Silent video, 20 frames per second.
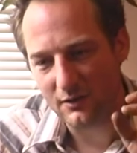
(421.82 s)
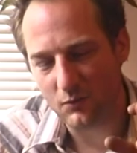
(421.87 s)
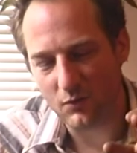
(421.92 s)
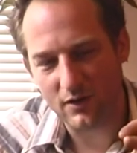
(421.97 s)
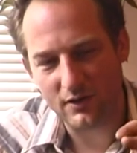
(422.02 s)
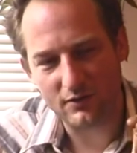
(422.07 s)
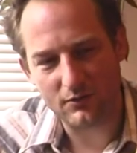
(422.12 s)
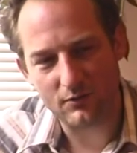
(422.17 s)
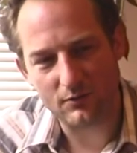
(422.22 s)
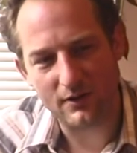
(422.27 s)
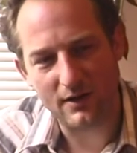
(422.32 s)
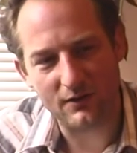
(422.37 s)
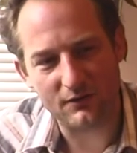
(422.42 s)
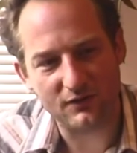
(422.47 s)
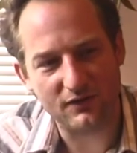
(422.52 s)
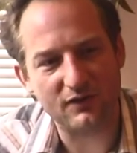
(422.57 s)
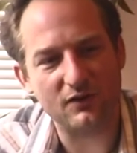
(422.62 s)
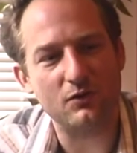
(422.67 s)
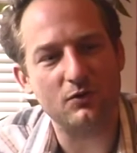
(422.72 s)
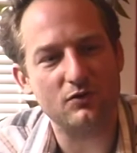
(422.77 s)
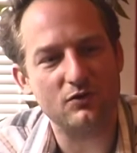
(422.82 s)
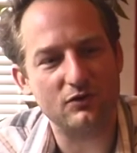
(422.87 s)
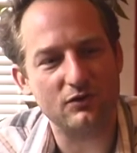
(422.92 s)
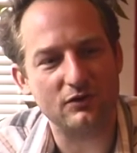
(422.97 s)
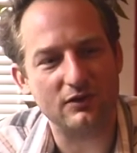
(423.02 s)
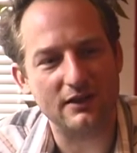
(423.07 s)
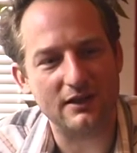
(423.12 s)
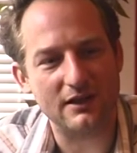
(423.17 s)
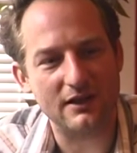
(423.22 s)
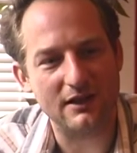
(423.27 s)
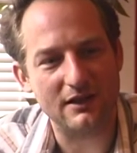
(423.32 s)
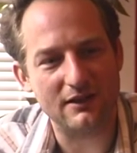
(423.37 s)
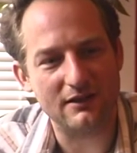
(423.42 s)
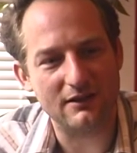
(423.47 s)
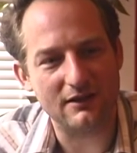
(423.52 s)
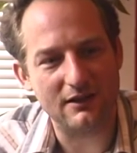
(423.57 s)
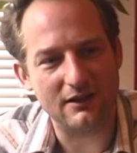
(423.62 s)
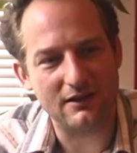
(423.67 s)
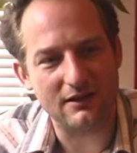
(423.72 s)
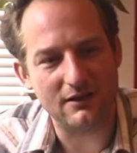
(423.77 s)
wander around socially,
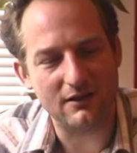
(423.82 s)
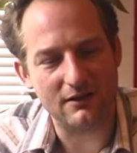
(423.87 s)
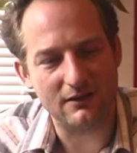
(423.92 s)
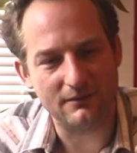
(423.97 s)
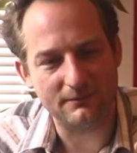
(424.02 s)
and then